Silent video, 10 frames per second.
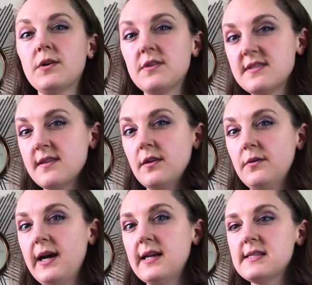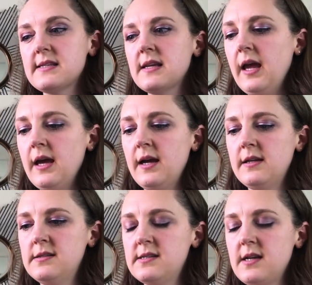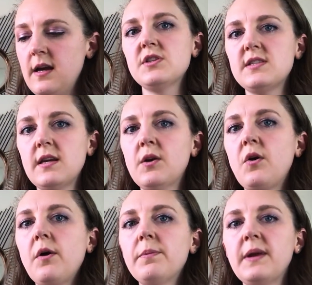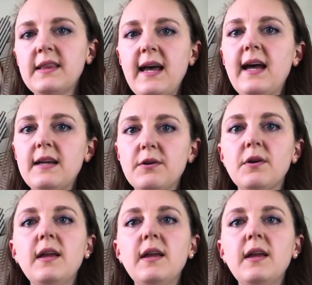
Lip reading: what are the silhouettes, and just incorporating that